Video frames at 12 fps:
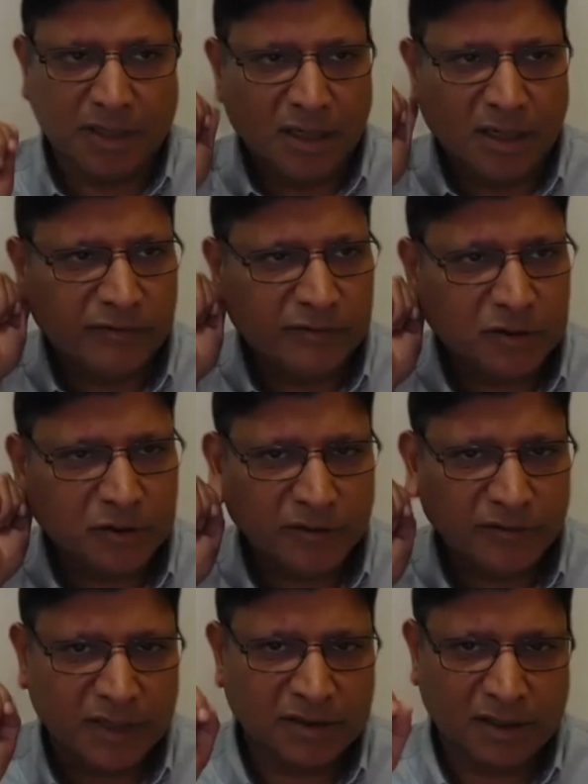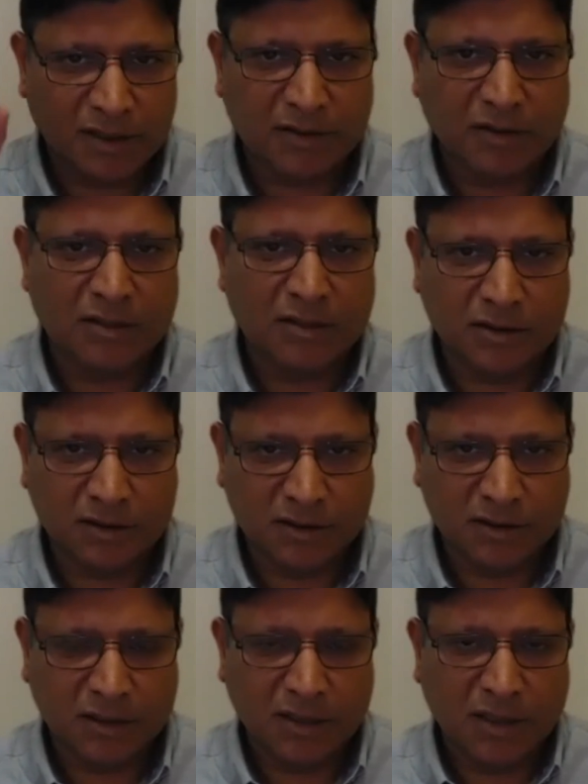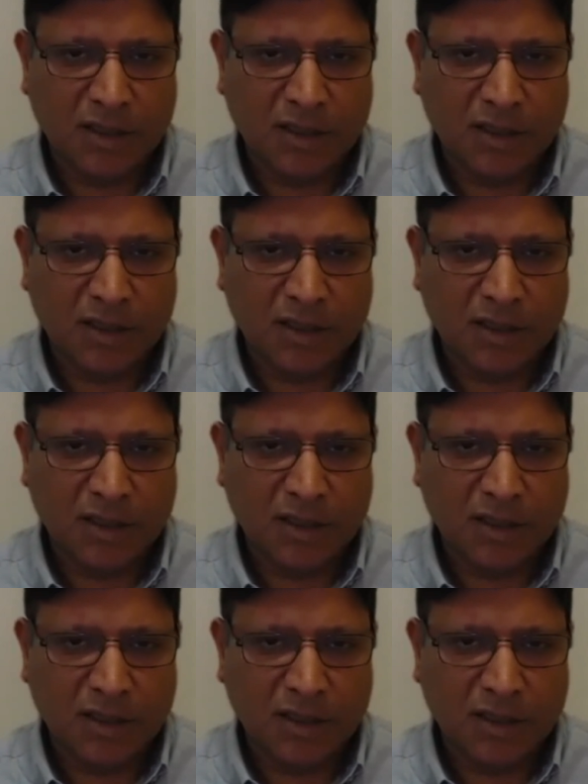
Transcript: left sort of as an exogenous